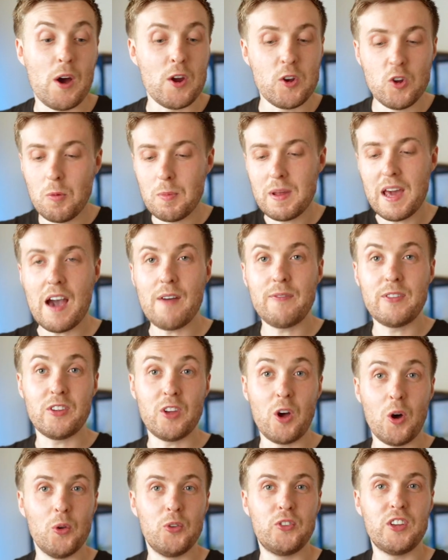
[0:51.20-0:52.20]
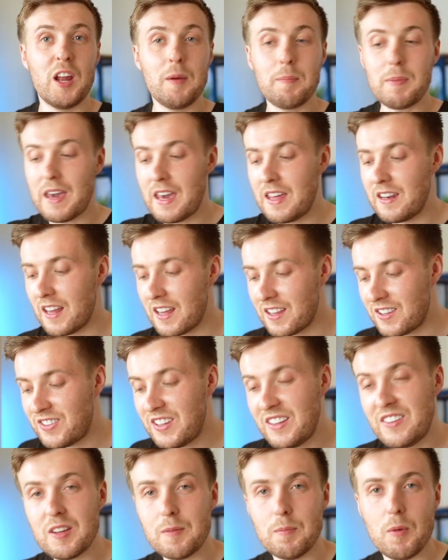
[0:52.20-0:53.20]
I normally have this whole setup in a
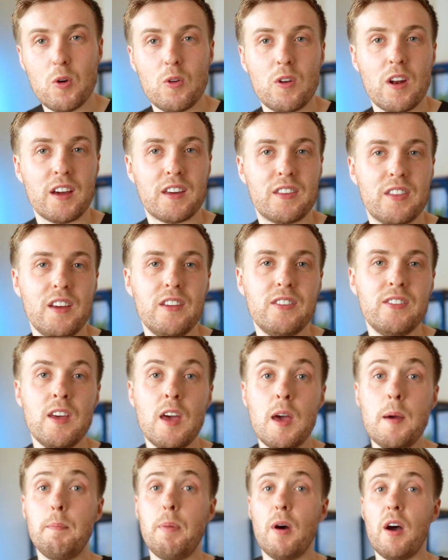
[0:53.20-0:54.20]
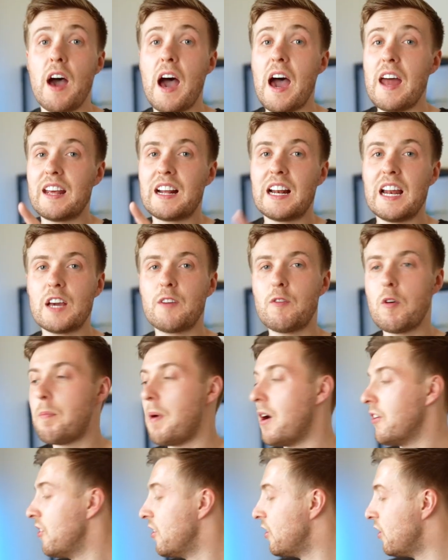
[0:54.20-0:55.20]
seated mode like this, but at a click of a
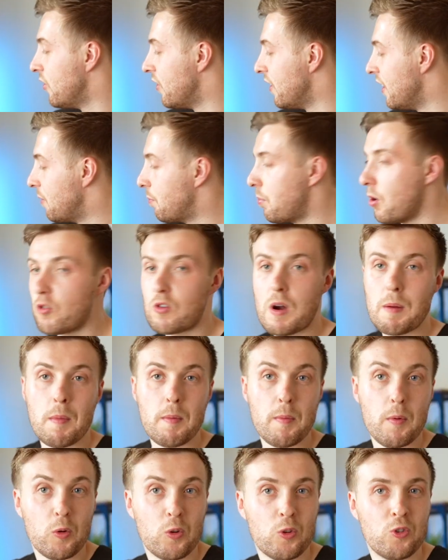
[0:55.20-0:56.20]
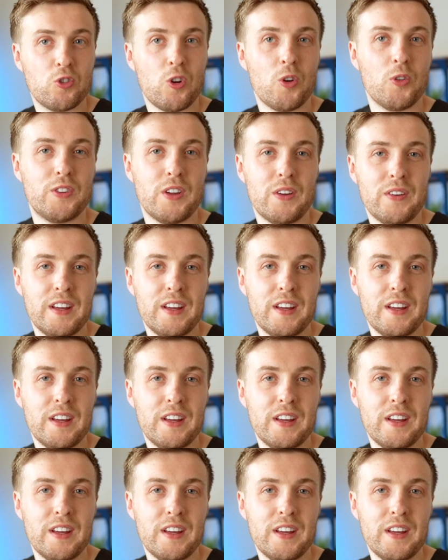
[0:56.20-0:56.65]
button using these programmable controls down